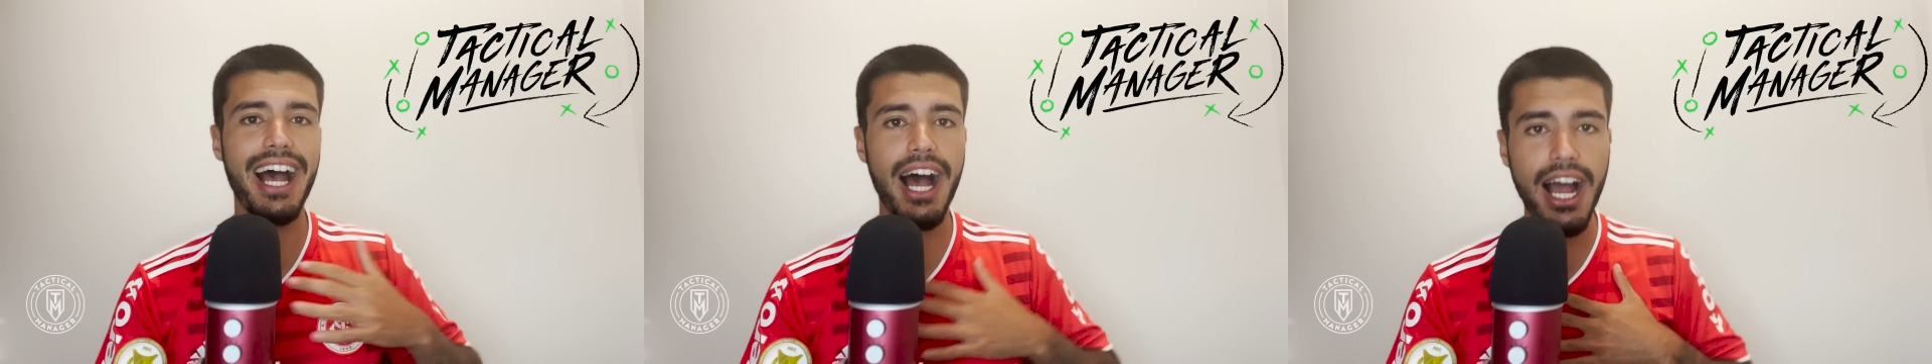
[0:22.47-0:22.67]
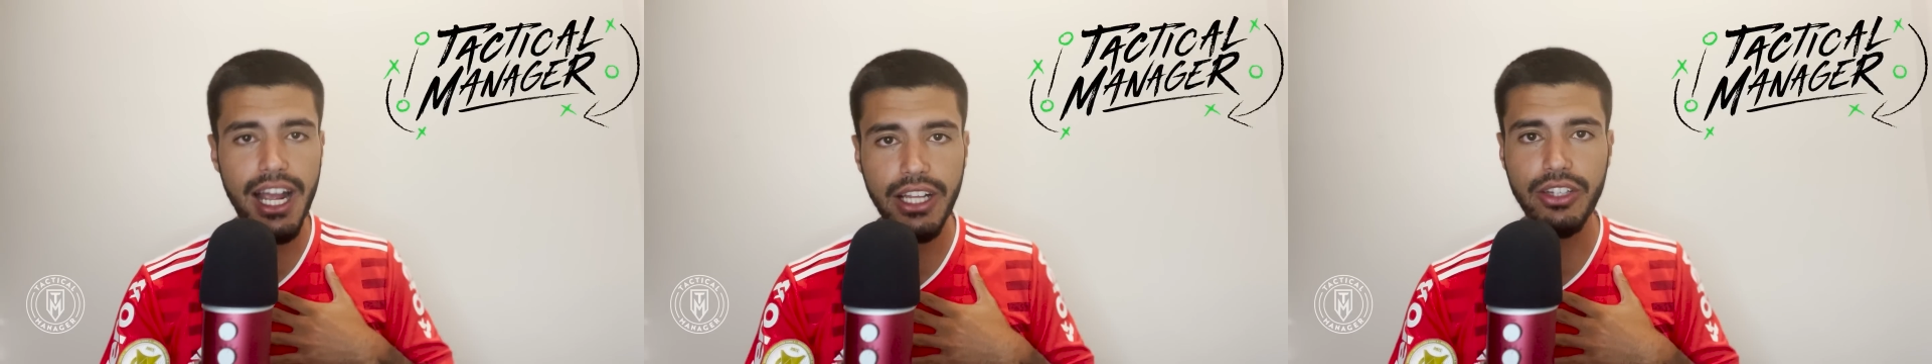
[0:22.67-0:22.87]

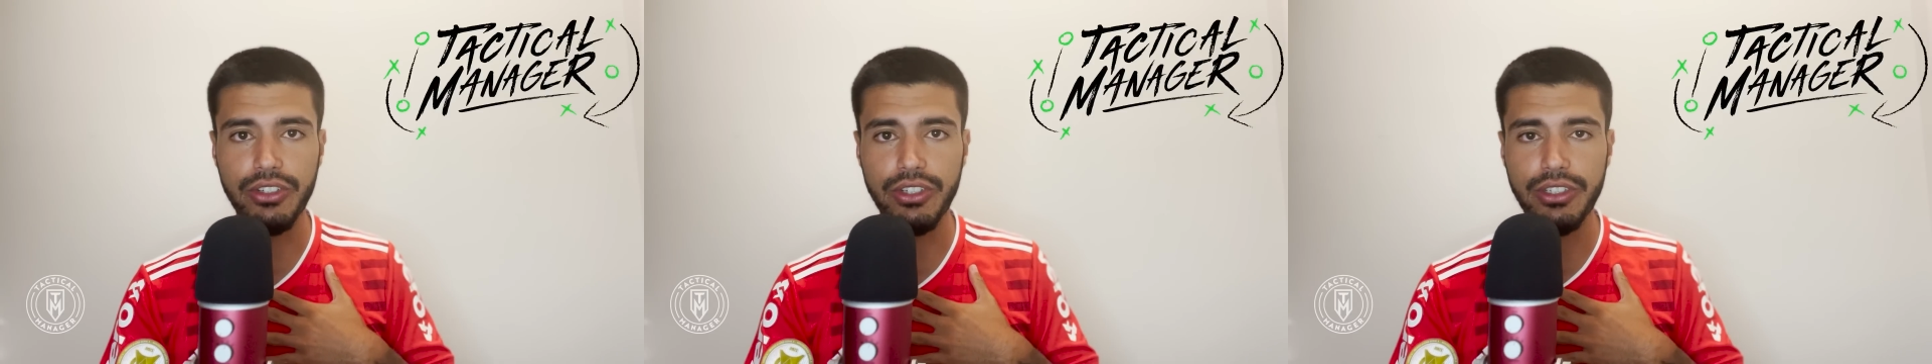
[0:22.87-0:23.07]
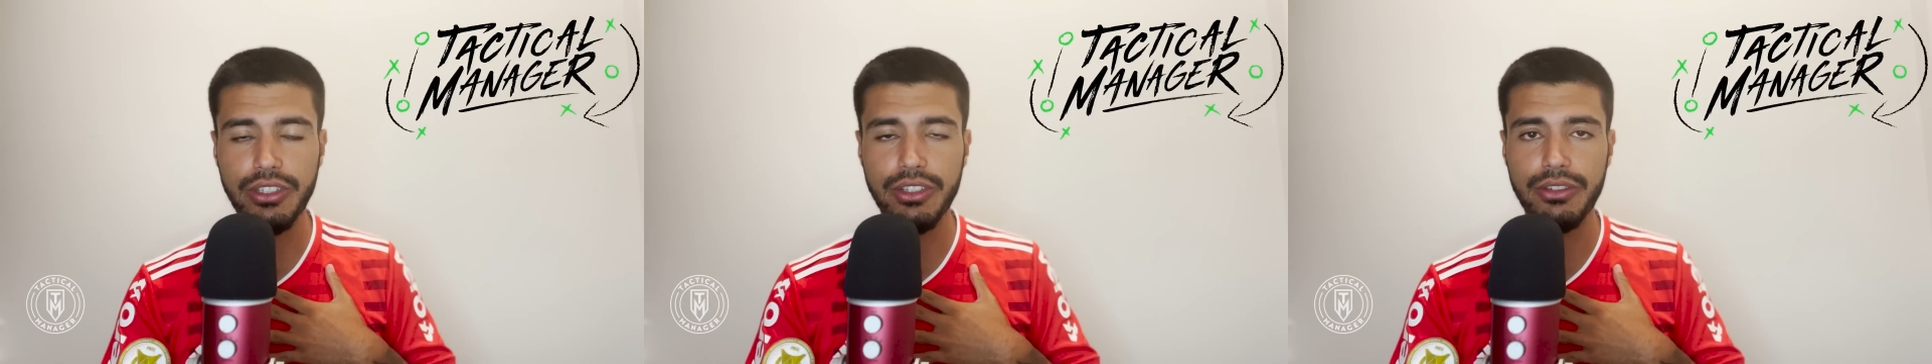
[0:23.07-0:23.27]
I
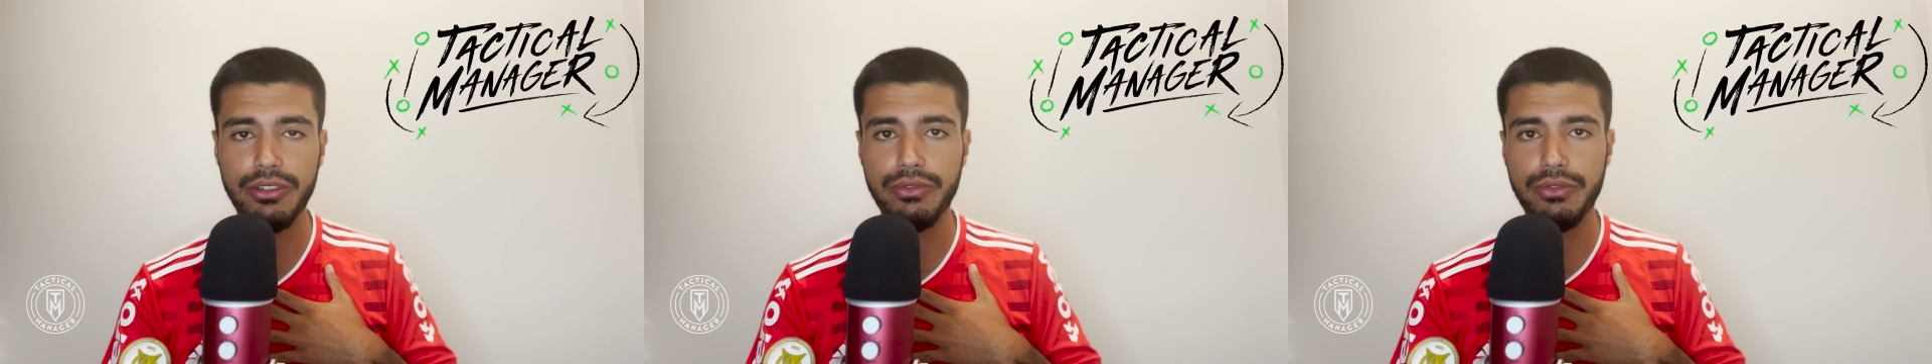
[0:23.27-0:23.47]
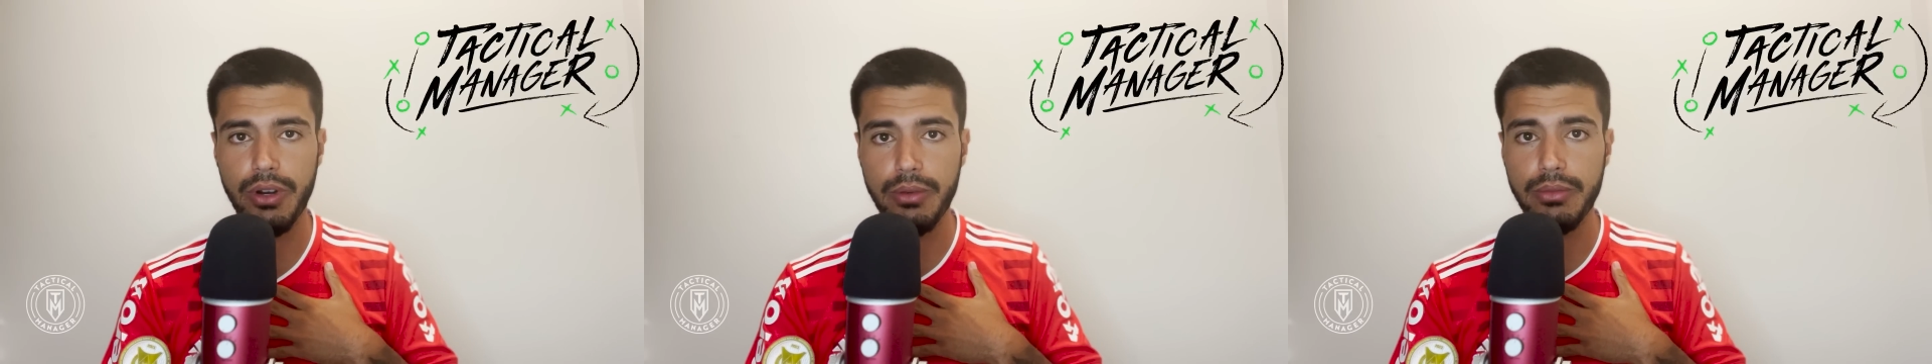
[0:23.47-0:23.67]
learned
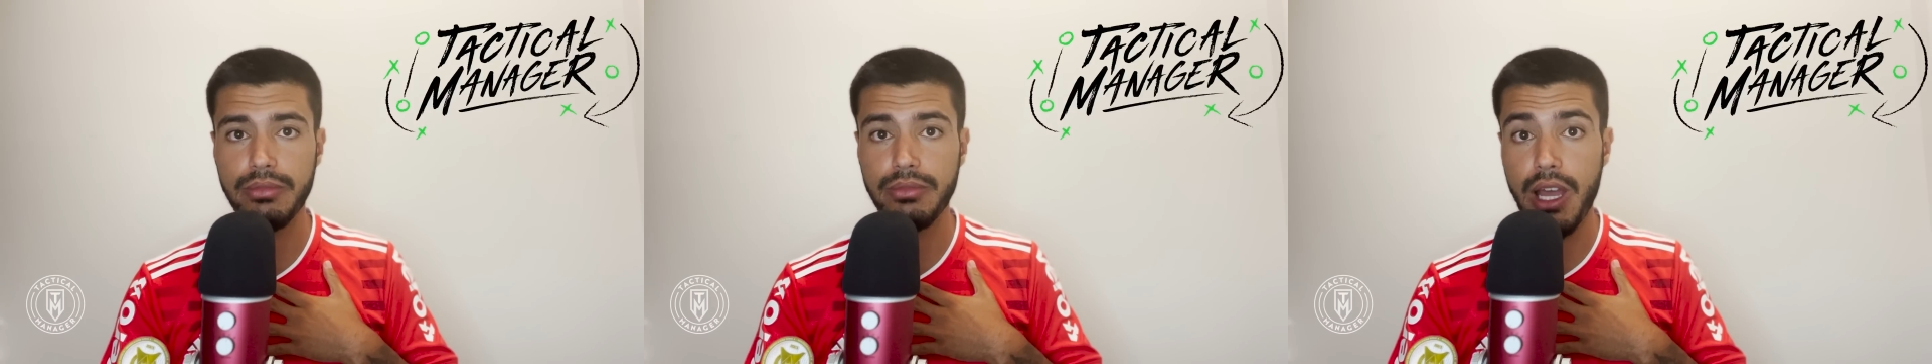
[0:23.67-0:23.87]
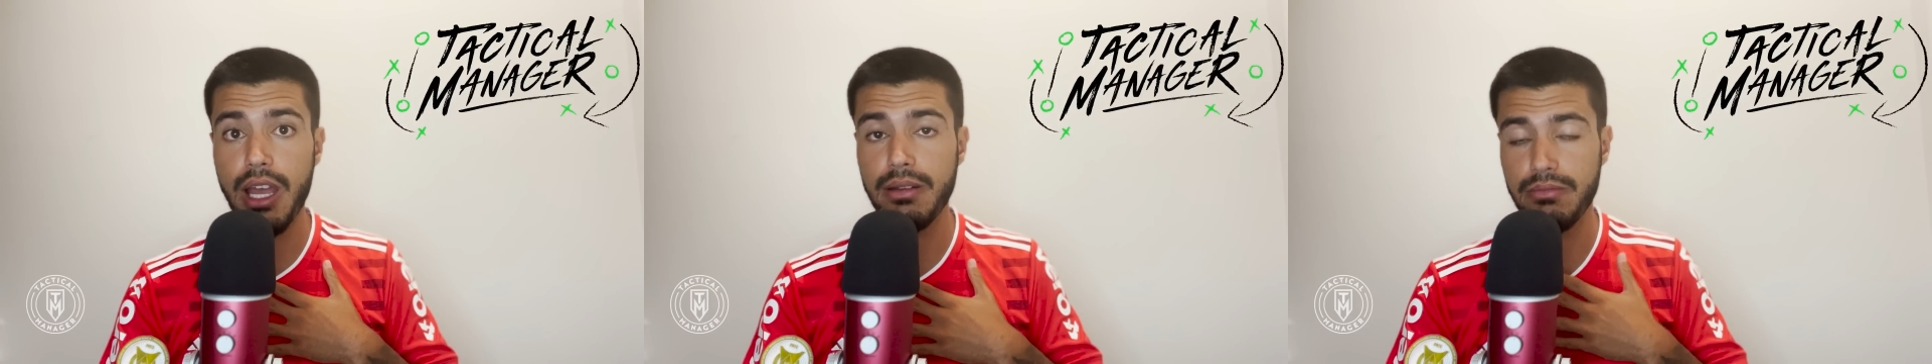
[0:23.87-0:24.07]
from
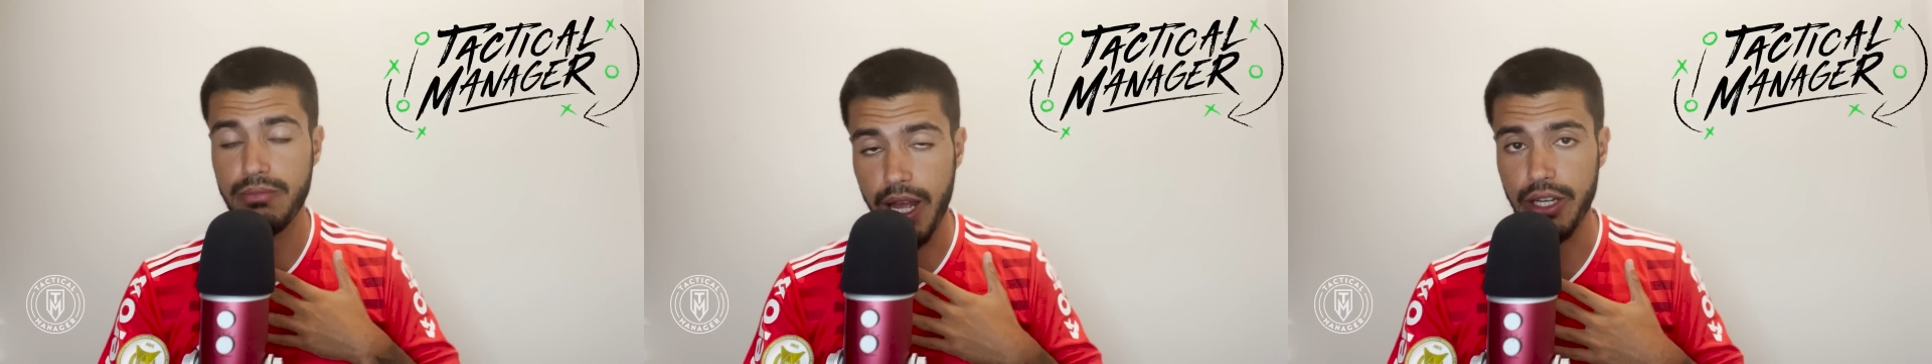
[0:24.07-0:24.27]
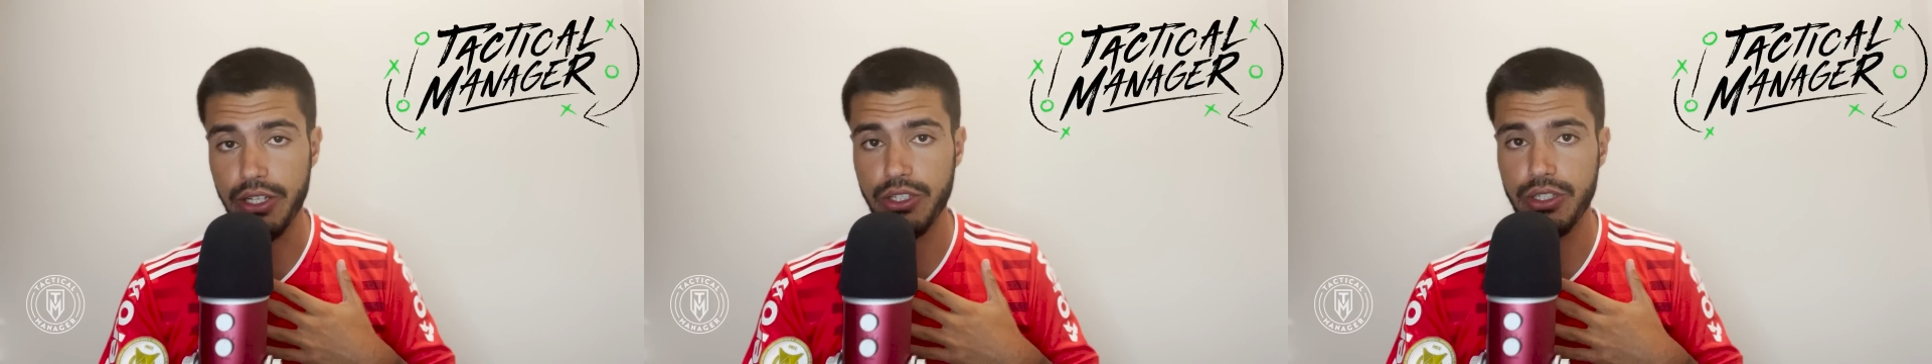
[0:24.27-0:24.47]
that
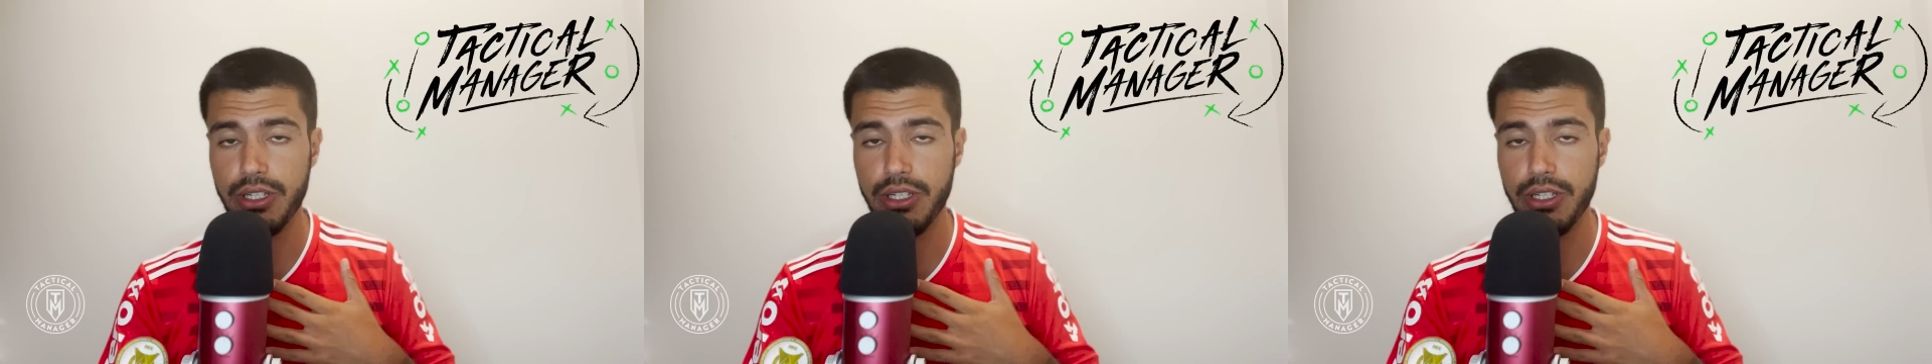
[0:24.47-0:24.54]
match.